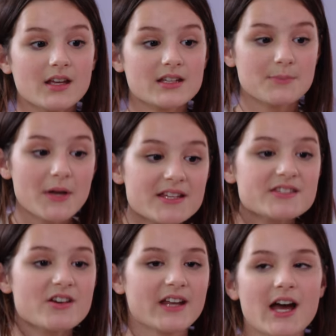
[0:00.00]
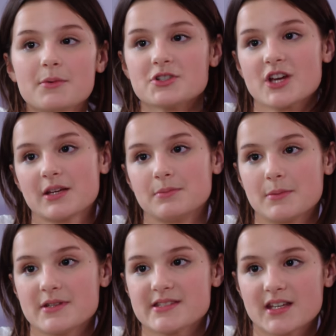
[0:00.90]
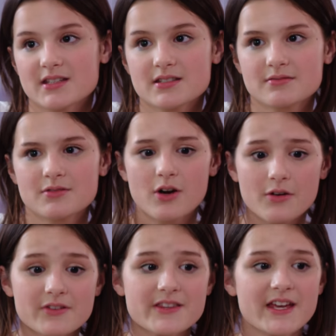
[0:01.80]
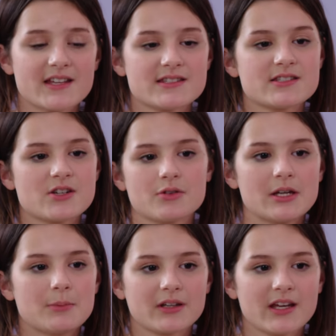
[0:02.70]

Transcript: Depends on how much I can babysit. Hopefully the Hansons don't keep on